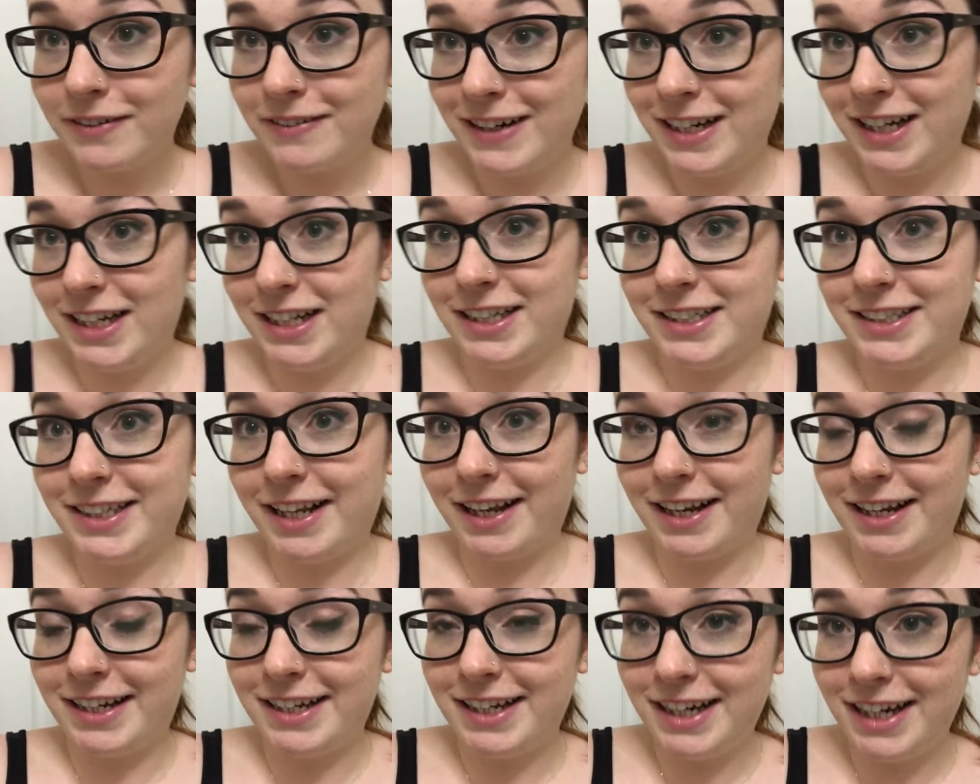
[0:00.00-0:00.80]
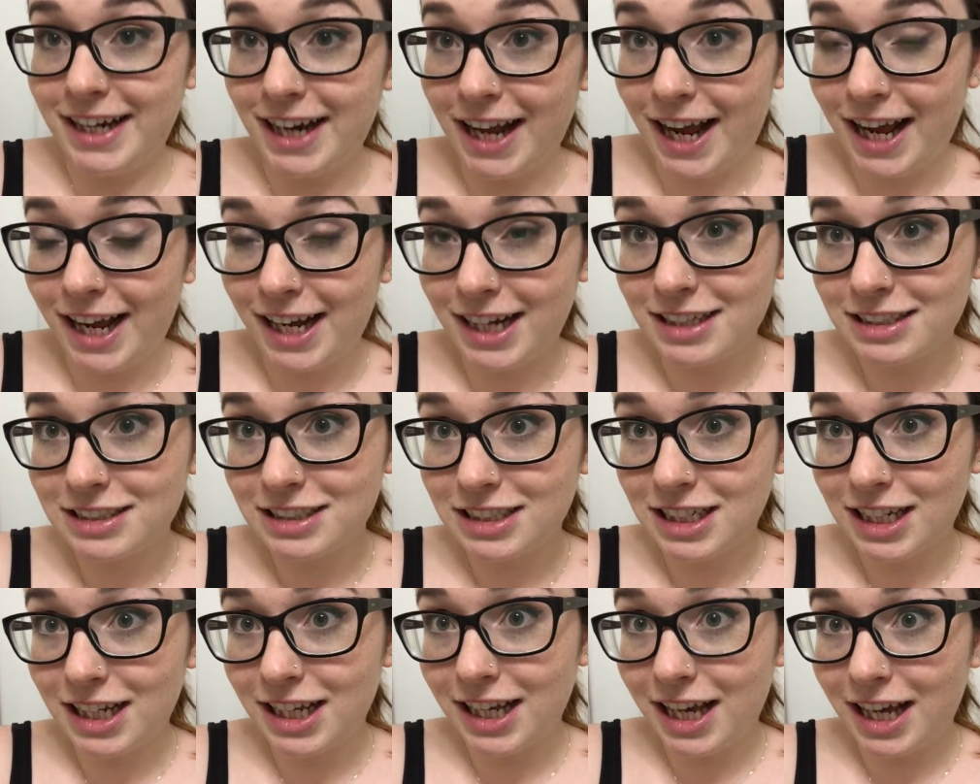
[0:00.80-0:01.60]
realized that I didn't
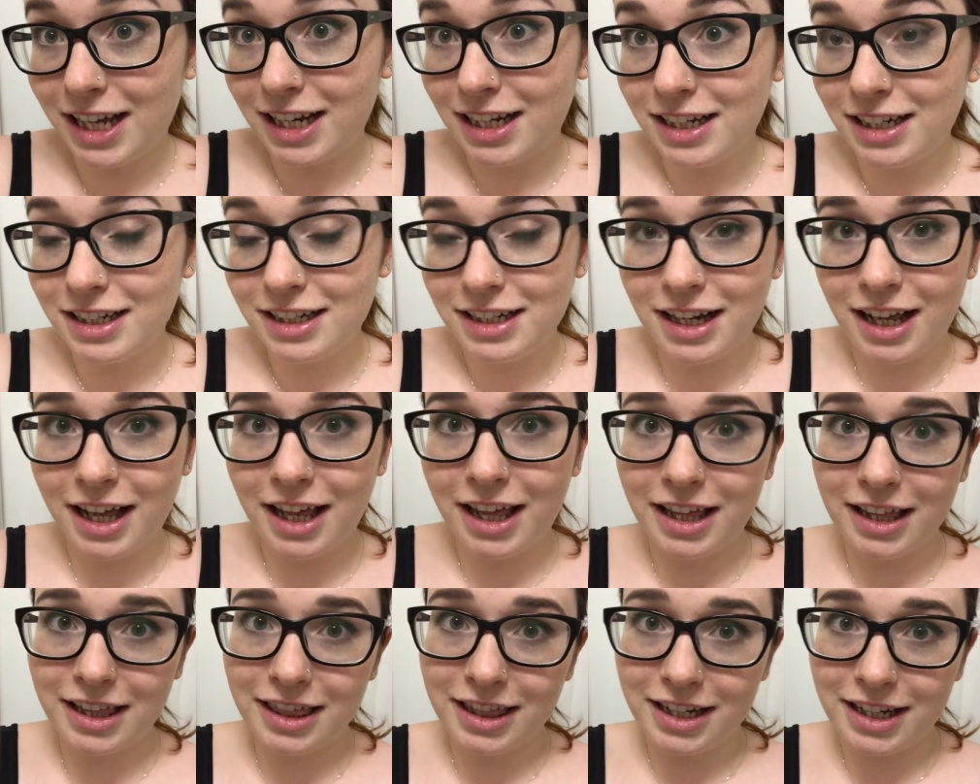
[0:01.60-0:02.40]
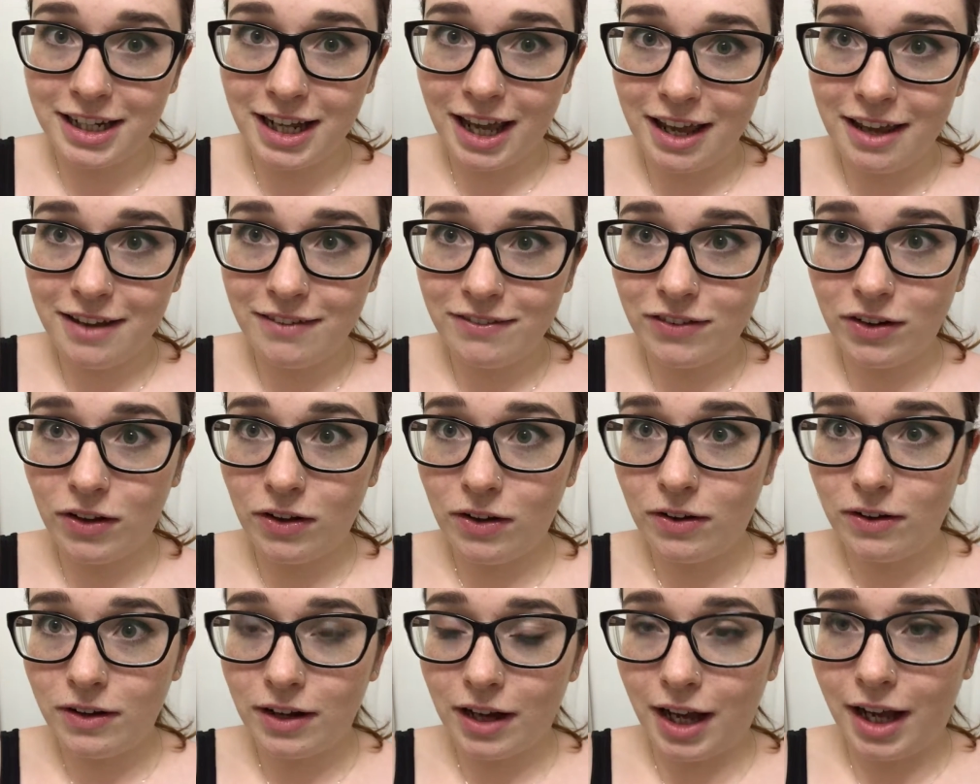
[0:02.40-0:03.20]
actually end like the day
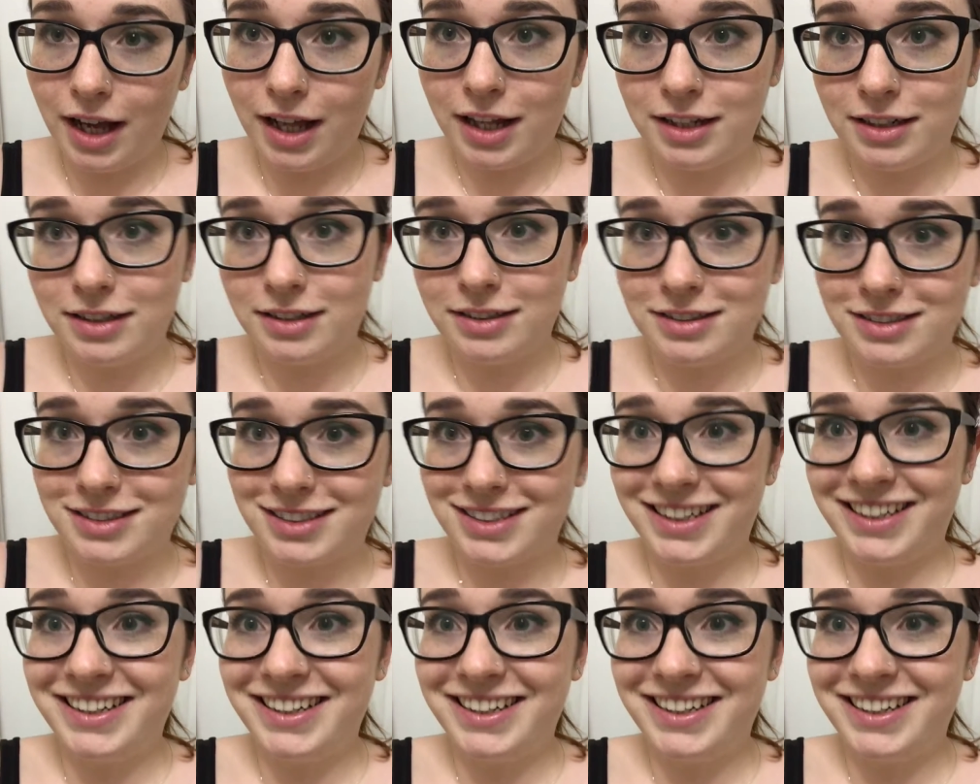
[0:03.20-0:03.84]
vlog, and